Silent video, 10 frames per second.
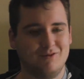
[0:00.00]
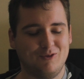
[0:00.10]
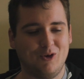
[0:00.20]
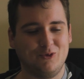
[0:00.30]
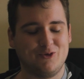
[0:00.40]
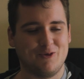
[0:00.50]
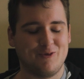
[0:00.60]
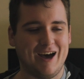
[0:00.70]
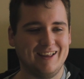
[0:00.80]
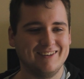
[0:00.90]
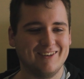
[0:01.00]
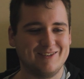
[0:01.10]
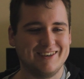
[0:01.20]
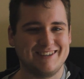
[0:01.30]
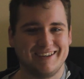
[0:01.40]
ultra violent,
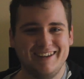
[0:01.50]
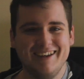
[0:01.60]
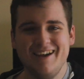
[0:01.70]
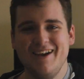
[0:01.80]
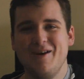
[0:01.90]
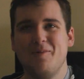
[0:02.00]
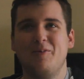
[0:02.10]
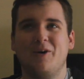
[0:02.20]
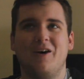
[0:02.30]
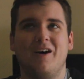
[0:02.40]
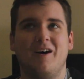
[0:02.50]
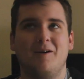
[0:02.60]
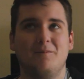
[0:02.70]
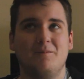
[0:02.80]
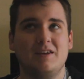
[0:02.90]
obviously, but
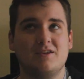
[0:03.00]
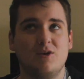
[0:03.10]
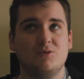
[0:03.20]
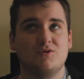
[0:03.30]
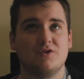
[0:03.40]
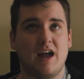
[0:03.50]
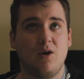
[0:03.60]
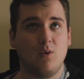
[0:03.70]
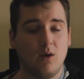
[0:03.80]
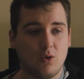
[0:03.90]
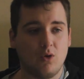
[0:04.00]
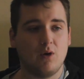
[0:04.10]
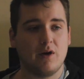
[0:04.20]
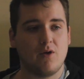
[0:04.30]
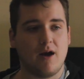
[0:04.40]
in terms of just how well
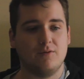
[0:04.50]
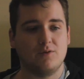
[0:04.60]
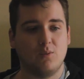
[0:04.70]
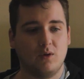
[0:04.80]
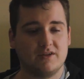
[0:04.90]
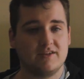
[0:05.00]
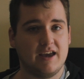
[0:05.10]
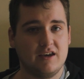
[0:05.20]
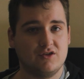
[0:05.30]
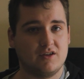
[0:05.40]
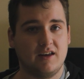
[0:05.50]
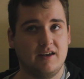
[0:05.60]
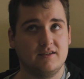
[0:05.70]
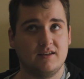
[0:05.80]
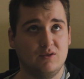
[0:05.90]
choreographed and well staged it
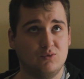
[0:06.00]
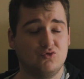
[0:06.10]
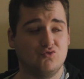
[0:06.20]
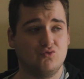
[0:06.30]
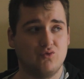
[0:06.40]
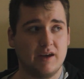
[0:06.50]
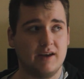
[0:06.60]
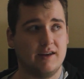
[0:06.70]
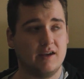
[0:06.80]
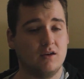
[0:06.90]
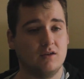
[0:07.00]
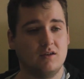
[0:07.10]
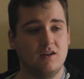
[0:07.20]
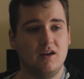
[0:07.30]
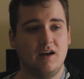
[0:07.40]
is, it was really good.
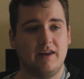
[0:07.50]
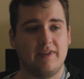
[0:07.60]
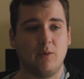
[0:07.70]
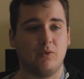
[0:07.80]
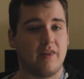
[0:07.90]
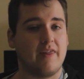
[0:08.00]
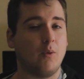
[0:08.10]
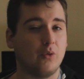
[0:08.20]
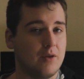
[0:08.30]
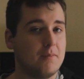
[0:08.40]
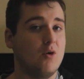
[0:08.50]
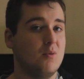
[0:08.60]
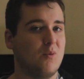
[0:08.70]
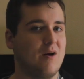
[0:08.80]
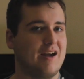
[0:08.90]
And that was the
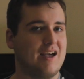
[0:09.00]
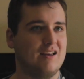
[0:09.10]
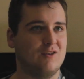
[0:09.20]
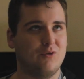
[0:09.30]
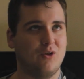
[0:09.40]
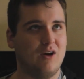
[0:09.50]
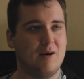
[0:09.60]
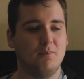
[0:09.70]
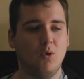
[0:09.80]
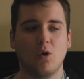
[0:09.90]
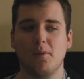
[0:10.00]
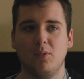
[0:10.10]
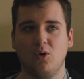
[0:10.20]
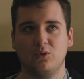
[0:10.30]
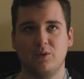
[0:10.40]
moment where I kind of thought I'm more on
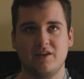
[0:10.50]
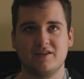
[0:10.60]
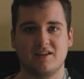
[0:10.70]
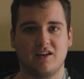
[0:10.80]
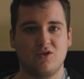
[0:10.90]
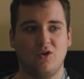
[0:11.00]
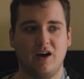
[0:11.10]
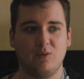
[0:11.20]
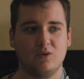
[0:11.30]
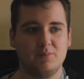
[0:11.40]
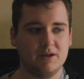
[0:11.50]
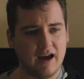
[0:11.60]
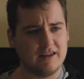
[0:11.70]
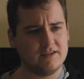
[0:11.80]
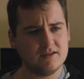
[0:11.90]
board with this than I thought I would be.
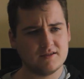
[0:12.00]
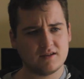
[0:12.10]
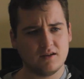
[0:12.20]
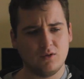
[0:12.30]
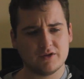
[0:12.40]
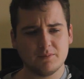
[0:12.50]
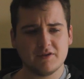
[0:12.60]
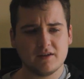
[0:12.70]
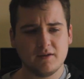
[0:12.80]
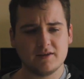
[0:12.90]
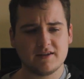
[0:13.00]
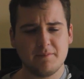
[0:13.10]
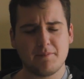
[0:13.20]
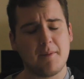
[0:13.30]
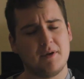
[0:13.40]
And it does something that, say,
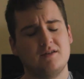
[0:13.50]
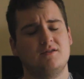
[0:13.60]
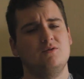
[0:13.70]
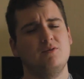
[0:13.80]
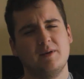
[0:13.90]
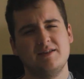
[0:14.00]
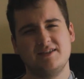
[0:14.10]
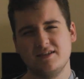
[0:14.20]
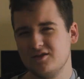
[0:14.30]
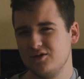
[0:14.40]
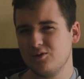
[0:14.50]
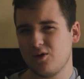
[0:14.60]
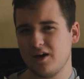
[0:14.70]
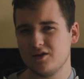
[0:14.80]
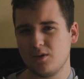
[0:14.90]
Batman and Superman didn't do
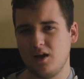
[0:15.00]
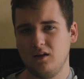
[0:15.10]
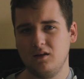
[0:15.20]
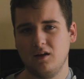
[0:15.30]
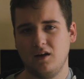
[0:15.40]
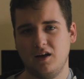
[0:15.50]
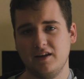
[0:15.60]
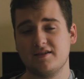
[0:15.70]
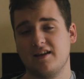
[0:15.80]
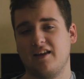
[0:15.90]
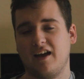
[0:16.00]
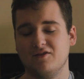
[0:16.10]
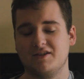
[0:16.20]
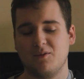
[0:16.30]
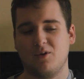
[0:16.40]
quite as well. And incidentally, I
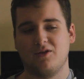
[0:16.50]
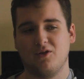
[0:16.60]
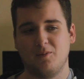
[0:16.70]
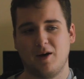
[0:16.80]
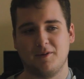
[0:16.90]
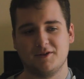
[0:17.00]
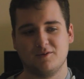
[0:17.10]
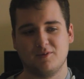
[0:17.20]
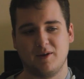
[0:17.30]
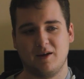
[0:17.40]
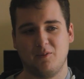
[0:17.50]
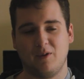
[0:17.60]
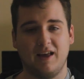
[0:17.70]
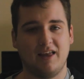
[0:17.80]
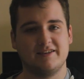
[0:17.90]
haven't said what I thought of Batman and Superman.
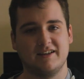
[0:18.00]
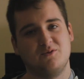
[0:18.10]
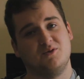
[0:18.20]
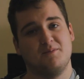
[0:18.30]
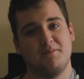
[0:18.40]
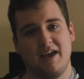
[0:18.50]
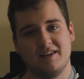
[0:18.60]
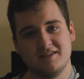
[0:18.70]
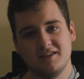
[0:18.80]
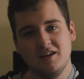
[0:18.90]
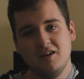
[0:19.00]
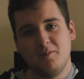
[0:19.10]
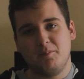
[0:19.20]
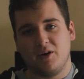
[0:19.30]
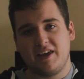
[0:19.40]
I liked it, it was a mess.
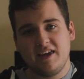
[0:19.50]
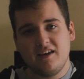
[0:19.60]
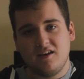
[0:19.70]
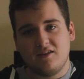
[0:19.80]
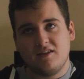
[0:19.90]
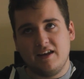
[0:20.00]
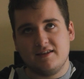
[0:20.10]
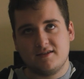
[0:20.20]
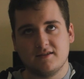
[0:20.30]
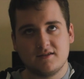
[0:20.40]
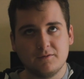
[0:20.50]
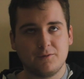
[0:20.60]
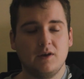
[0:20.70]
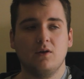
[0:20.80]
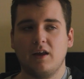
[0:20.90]
But here, it doesn't
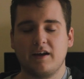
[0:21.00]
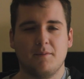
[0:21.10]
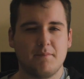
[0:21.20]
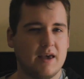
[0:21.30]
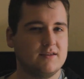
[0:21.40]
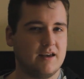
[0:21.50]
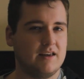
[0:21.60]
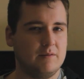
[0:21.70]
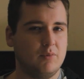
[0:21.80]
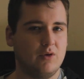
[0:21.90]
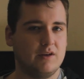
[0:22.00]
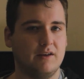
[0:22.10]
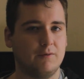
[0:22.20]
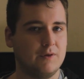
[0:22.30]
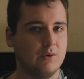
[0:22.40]
feel like a mess at any point.
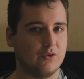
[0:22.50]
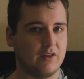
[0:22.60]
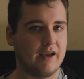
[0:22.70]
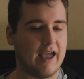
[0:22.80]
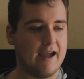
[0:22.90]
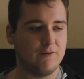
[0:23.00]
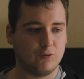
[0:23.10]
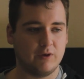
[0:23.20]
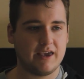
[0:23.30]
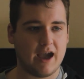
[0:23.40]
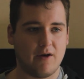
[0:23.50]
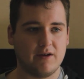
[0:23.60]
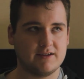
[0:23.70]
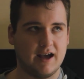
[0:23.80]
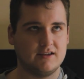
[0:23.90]
It feels like every
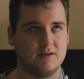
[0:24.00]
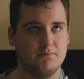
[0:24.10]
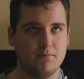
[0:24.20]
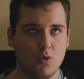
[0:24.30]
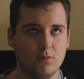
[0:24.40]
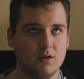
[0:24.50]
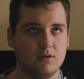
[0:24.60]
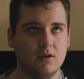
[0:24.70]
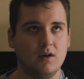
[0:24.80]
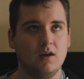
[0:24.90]
character has a moment